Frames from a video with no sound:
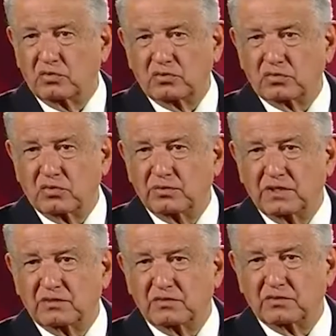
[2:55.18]
los
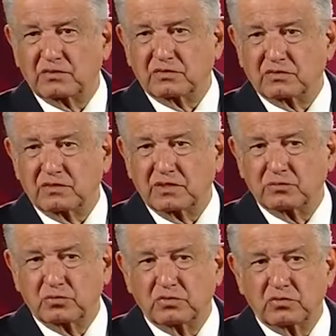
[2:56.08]
gobiernos del
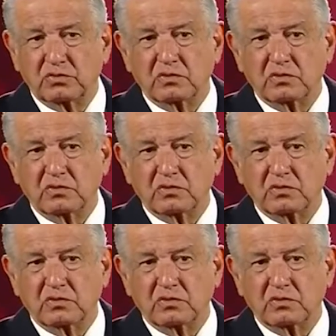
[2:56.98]
mundo.